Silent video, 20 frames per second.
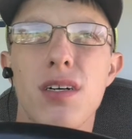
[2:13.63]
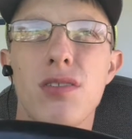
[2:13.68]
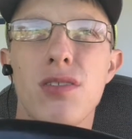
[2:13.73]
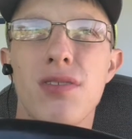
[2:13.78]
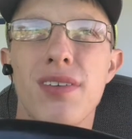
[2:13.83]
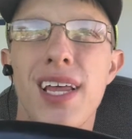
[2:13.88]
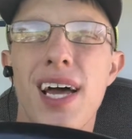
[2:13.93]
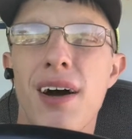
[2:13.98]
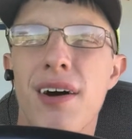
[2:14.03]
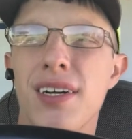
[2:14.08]

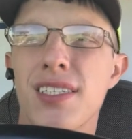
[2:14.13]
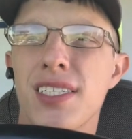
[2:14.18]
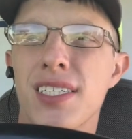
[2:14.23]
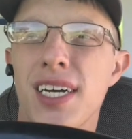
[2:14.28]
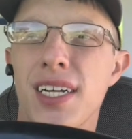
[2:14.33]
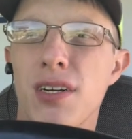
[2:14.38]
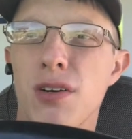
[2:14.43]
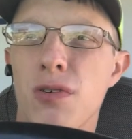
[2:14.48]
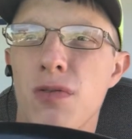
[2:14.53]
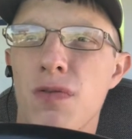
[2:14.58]
now I just gotta
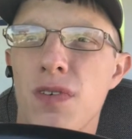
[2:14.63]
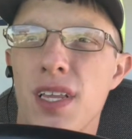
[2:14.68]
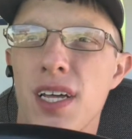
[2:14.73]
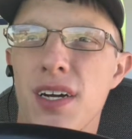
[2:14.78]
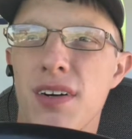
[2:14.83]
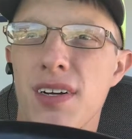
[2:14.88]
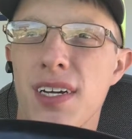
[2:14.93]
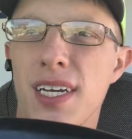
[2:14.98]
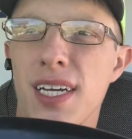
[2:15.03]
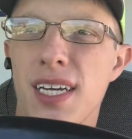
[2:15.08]
go over there
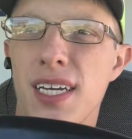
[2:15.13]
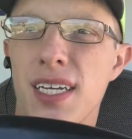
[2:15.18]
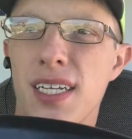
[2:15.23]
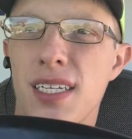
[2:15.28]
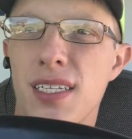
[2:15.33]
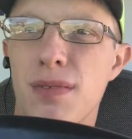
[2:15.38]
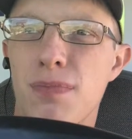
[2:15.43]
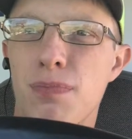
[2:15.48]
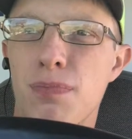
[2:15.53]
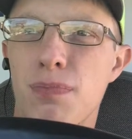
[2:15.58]

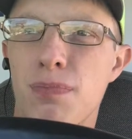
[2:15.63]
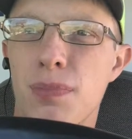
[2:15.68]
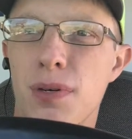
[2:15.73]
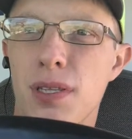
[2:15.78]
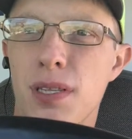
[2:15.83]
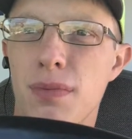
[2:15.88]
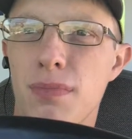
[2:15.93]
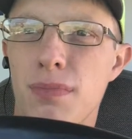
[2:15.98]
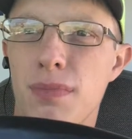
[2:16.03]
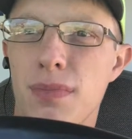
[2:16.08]
and put
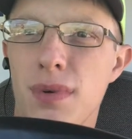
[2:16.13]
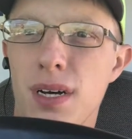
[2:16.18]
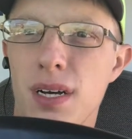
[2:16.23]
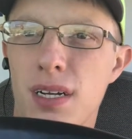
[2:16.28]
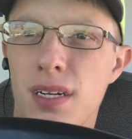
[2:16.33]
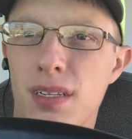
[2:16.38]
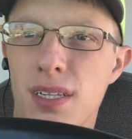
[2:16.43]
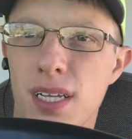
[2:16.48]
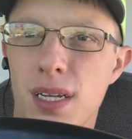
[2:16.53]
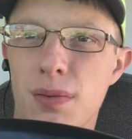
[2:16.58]
the
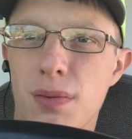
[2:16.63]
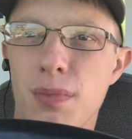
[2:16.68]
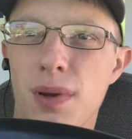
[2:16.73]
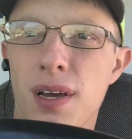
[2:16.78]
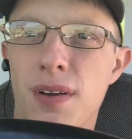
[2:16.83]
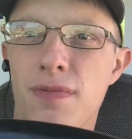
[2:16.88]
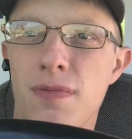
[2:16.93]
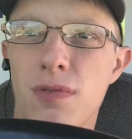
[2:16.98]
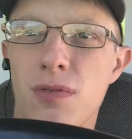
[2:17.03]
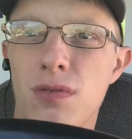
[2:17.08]
clean up the
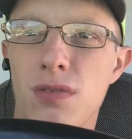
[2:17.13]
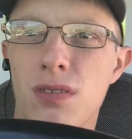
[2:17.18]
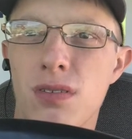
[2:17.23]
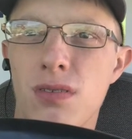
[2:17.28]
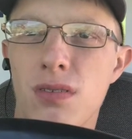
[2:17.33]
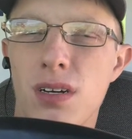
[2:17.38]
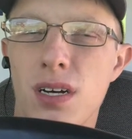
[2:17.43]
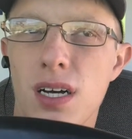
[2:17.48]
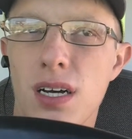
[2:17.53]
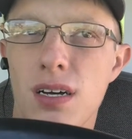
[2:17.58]
manifold,
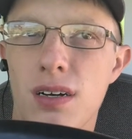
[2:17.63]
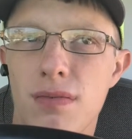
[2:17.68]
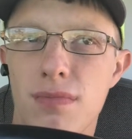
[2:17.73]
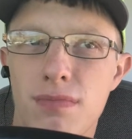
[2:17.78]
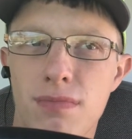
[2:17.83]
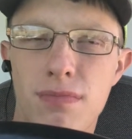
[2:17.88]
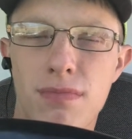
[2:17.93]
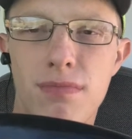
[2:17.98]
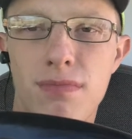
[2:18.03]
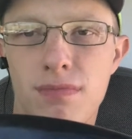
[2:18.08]

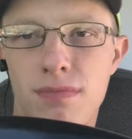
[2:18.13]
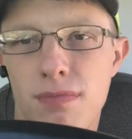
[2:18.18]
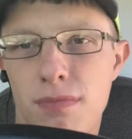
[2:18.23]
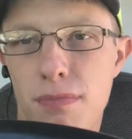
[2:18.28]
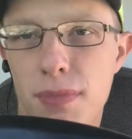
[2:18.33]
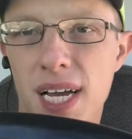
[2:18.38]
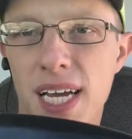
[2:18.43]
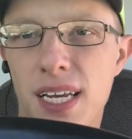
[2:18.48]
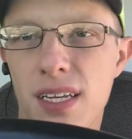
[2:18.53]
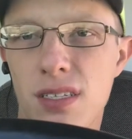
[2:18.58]

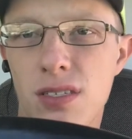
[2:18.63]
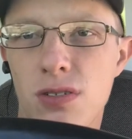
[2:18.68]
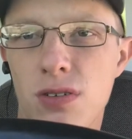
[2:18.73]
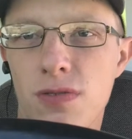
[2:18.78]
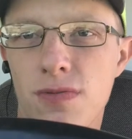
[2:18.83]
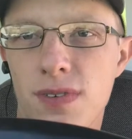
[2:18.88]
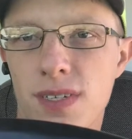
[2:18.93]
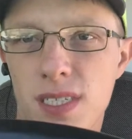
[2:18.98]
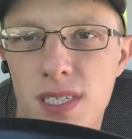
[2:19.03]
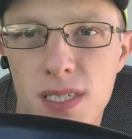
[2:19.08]
maiden
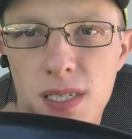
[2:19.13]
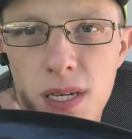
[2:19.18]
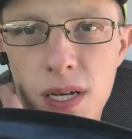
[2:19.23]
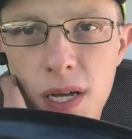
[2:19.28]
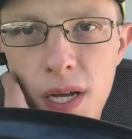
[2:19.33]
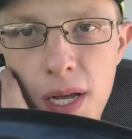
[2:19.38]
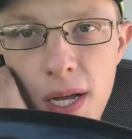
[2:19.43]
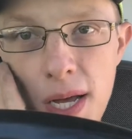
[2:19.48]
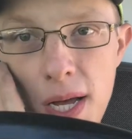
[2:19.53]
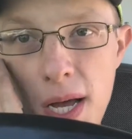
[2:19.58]
surface.
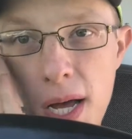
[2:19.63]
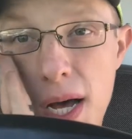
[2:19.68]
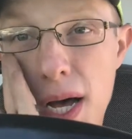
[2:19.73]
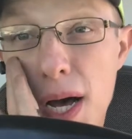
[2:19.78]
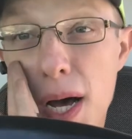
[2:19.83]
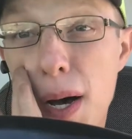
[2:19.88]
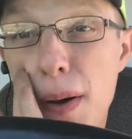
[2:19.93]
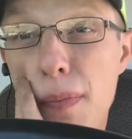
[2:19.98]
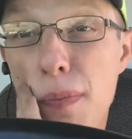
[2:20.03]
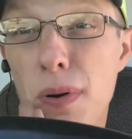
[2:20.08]

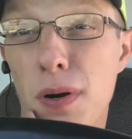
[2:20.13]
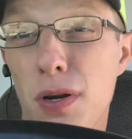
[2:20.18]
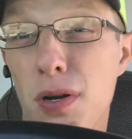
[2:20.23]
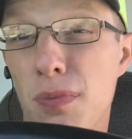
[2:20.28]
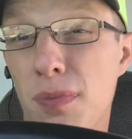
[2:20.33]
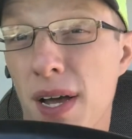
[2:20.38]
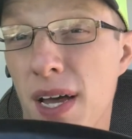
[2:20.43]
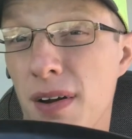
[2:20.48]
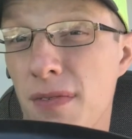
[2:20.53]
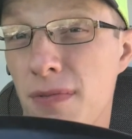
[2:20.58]
Put a new
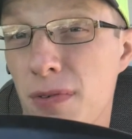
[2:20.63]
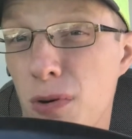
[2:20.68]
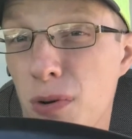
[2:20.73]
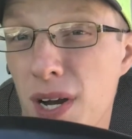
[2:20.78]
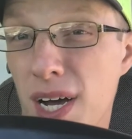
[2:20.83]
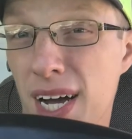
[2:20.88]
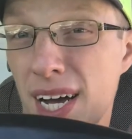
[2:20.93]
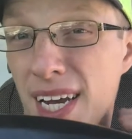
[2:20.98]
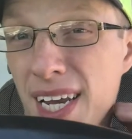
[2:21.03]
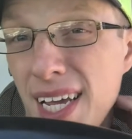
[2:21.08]
manifold
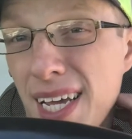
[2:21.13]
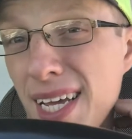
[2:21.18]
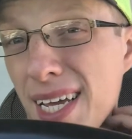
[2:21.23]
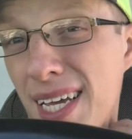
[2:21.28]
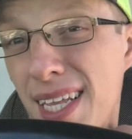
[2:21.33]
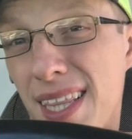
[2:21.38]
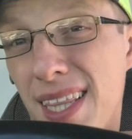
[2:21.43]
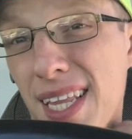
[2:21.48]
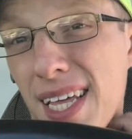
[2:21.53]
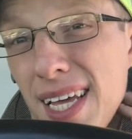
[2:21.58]
on it,
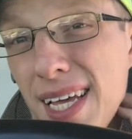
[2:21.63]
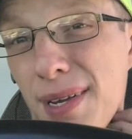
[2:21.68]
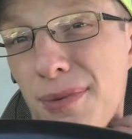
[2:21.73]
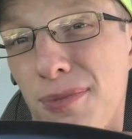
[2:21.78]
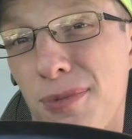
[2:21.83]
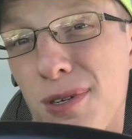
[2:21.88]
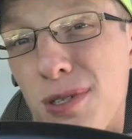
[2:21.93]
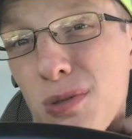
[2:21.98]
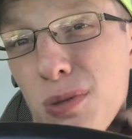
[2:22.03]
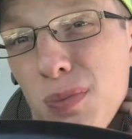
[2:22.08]
and then
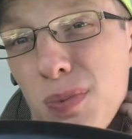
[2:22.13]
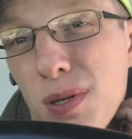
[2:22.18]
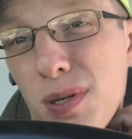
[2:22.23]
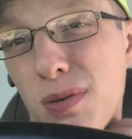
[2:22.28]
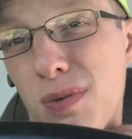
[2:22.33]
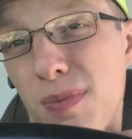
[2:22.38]
once we put